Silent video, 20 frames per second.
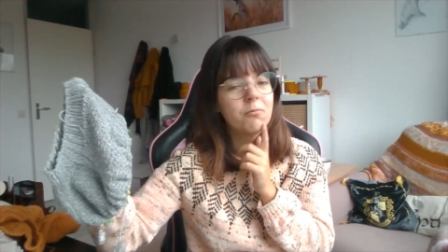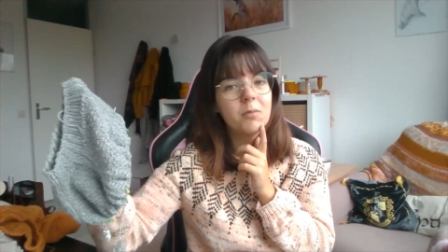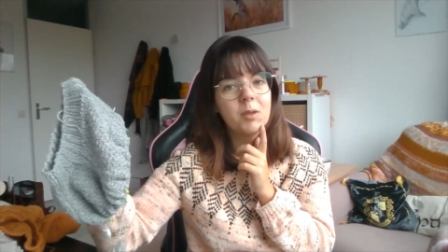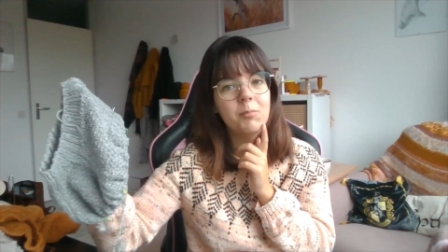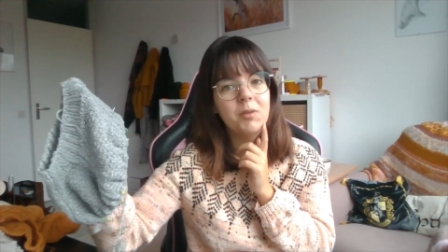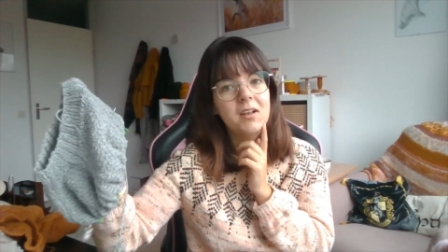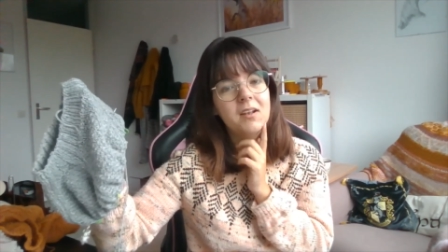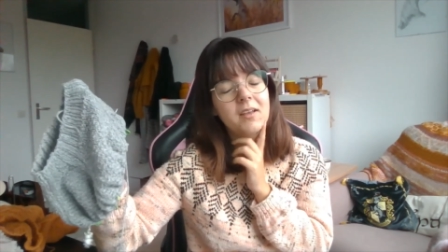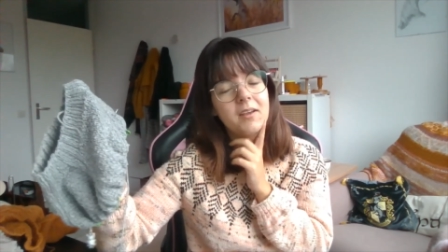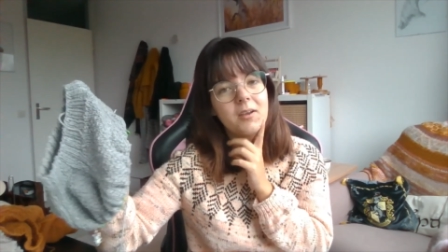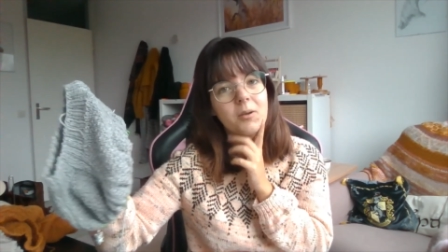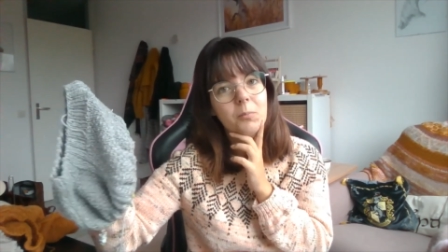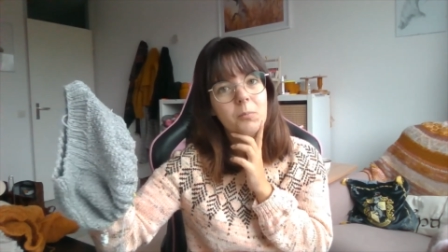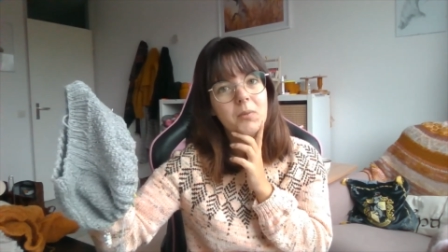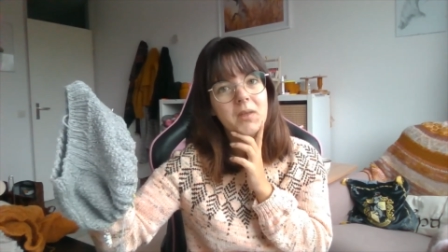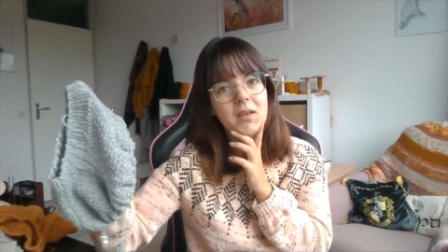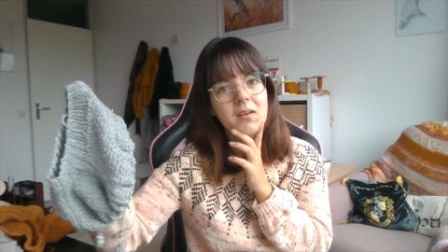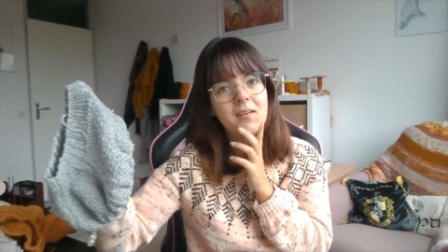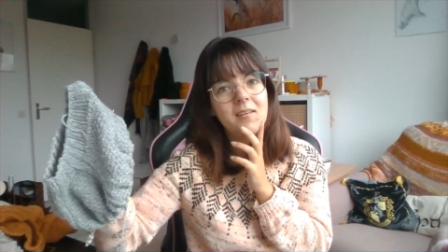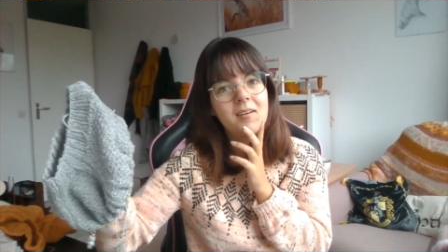maybe in like a
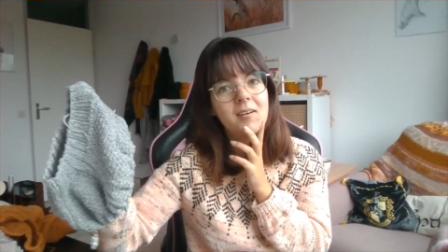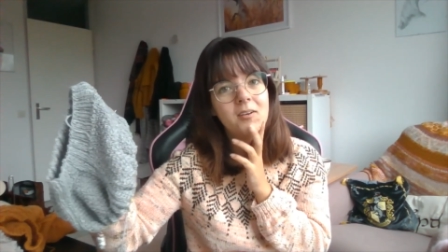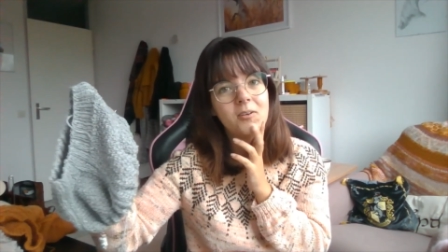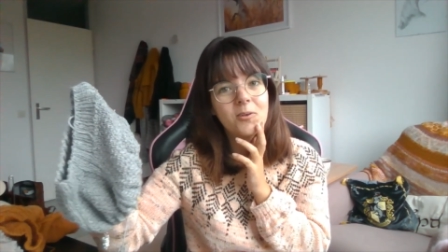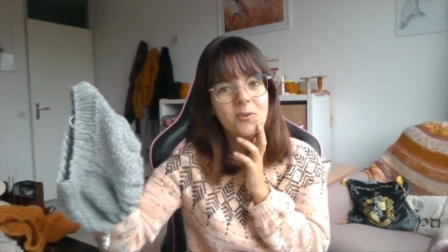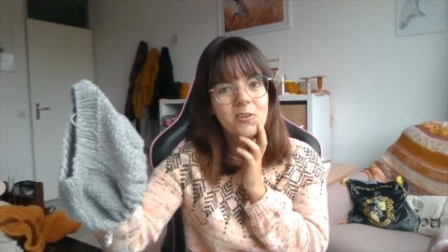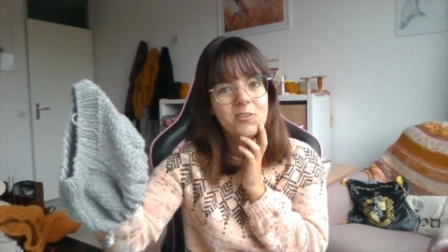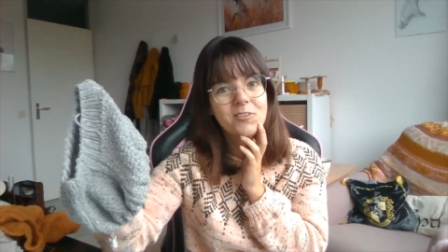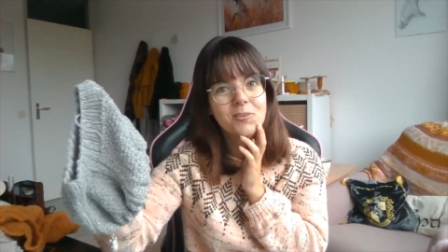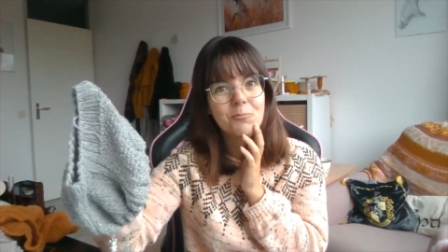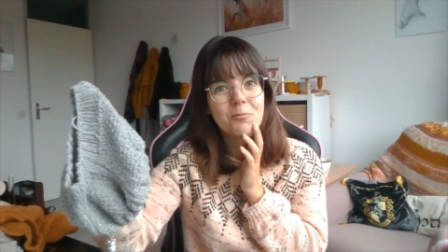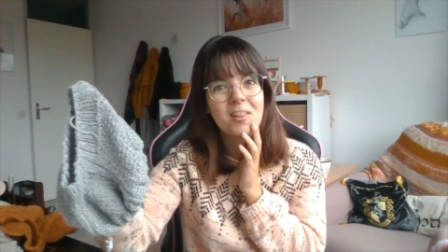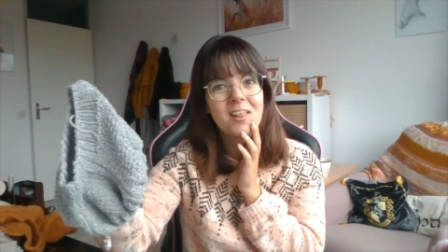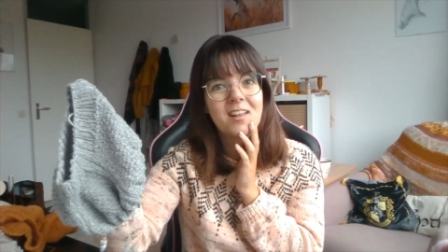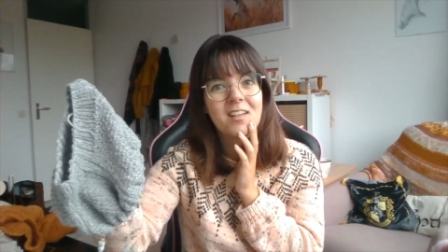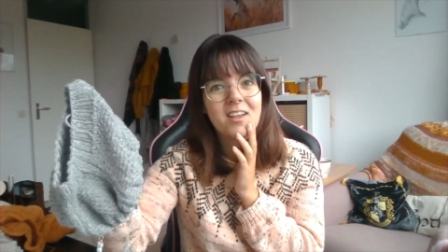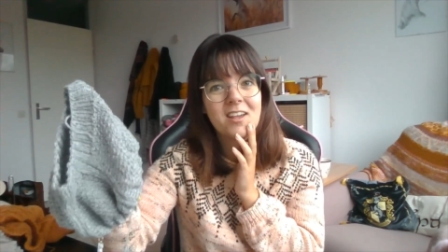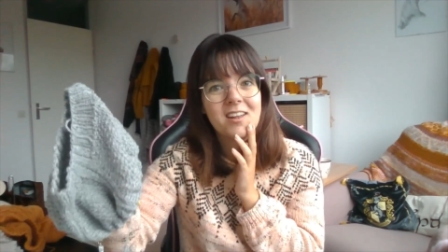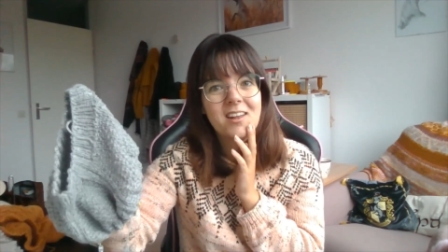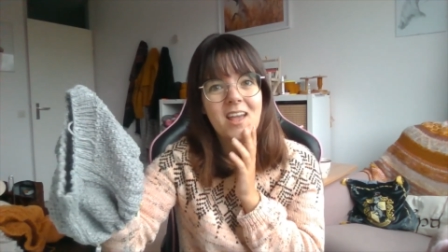pink or something
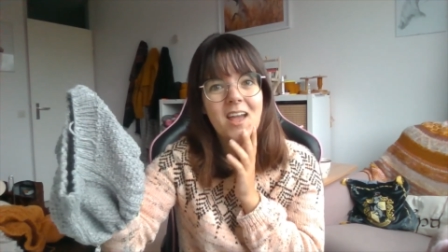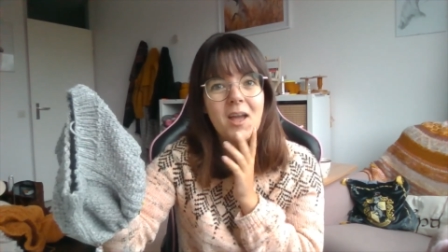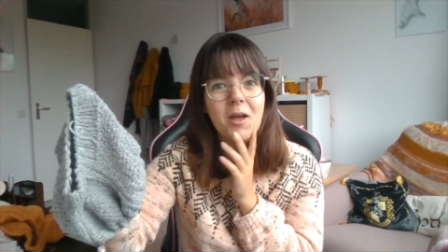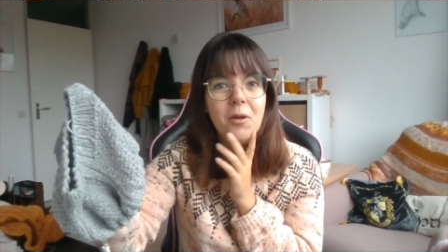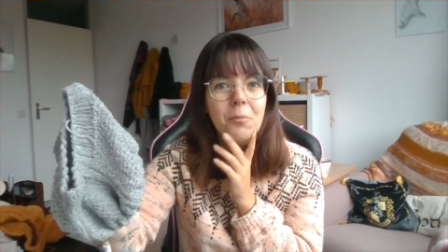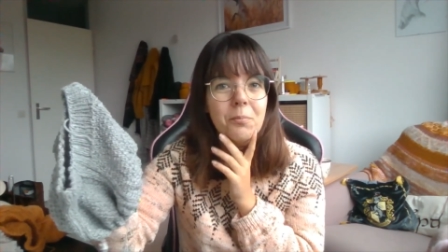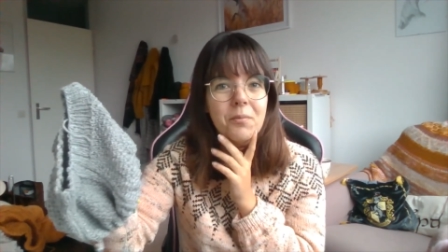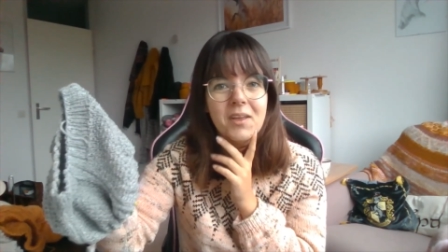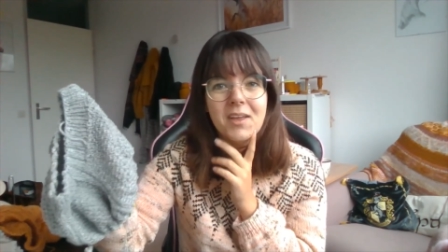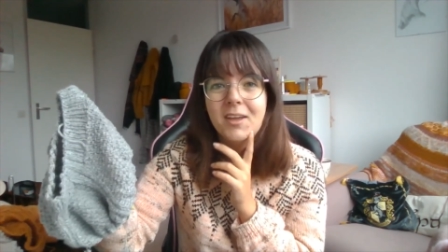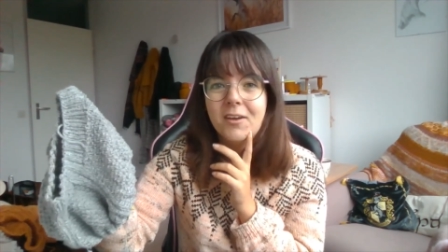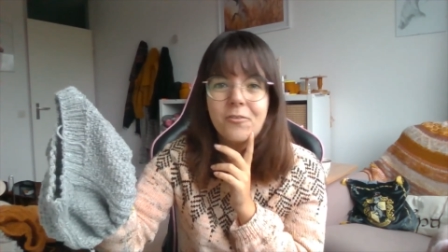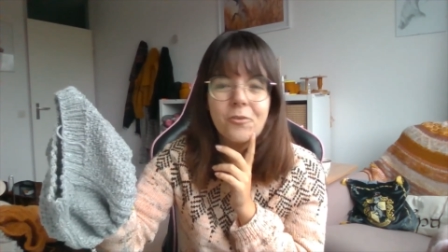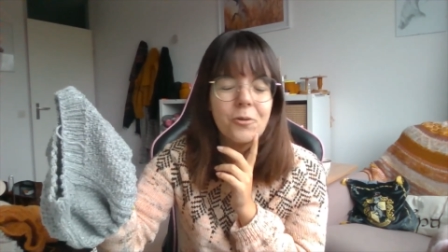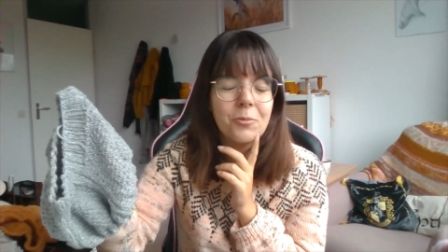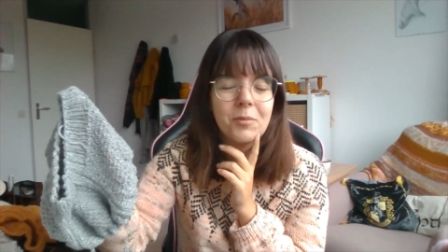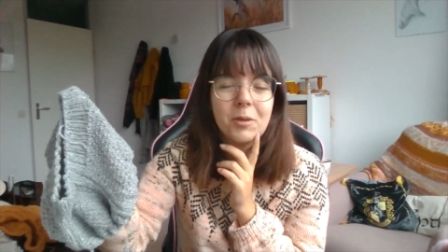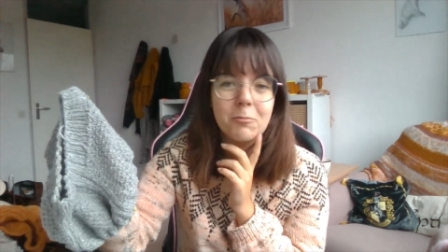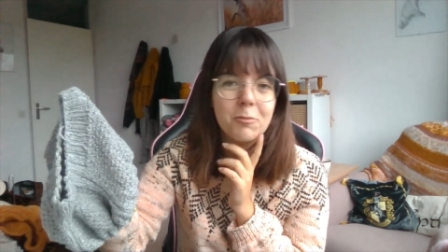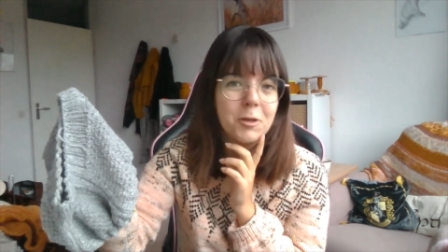like that, a pink
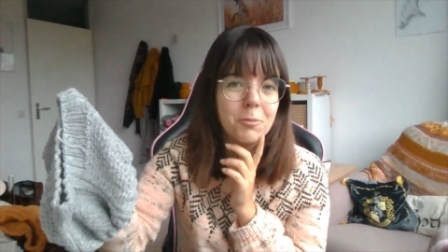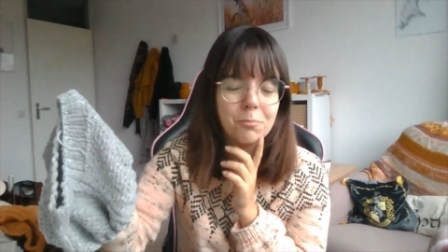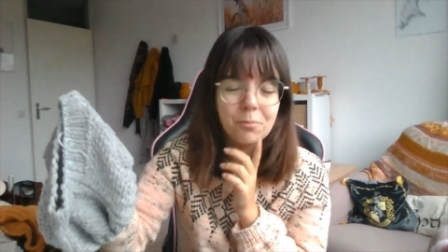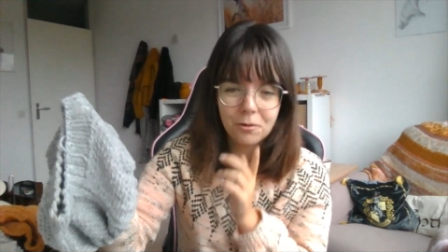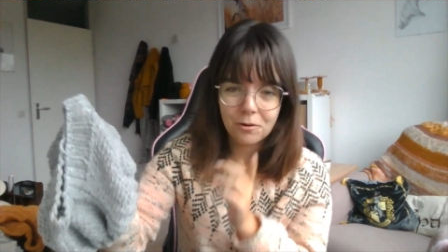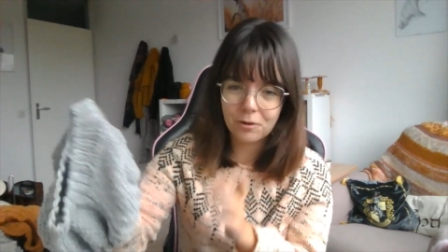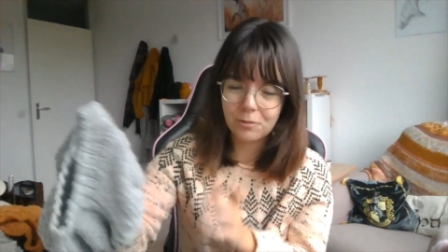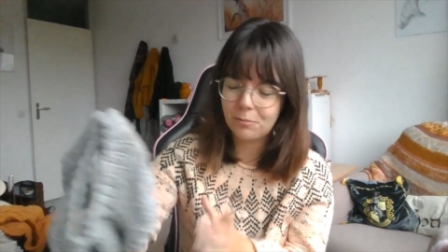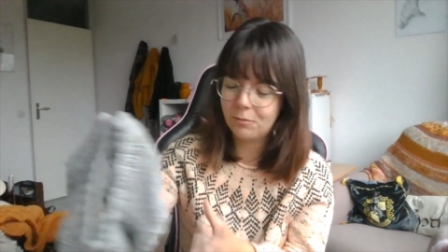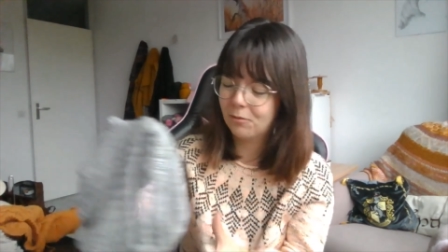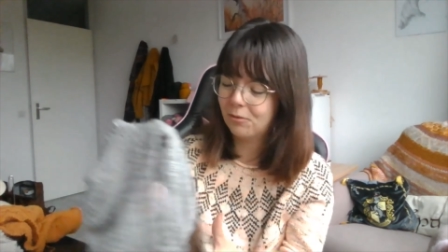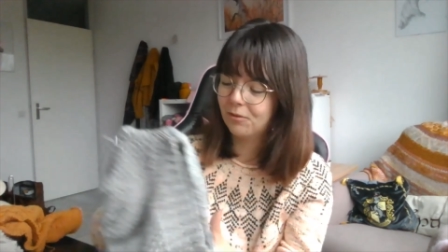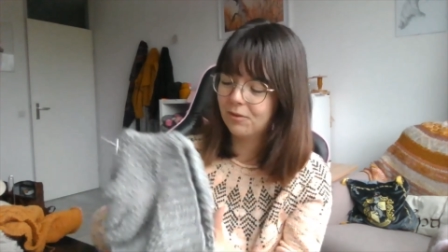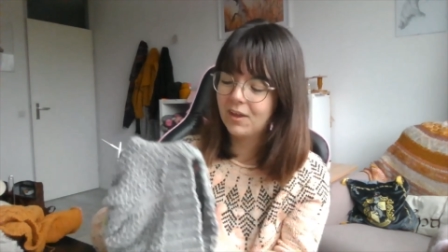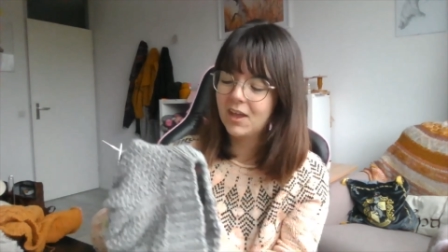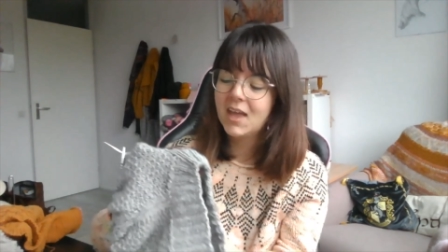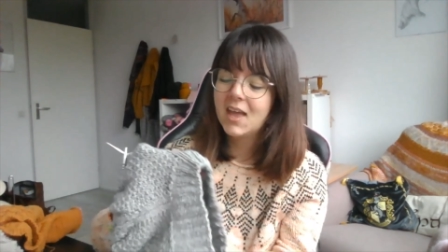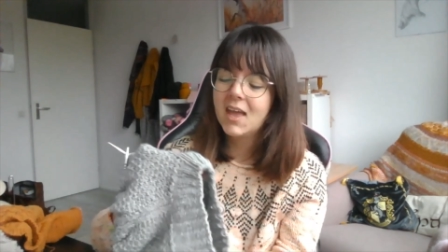or maybe a purple.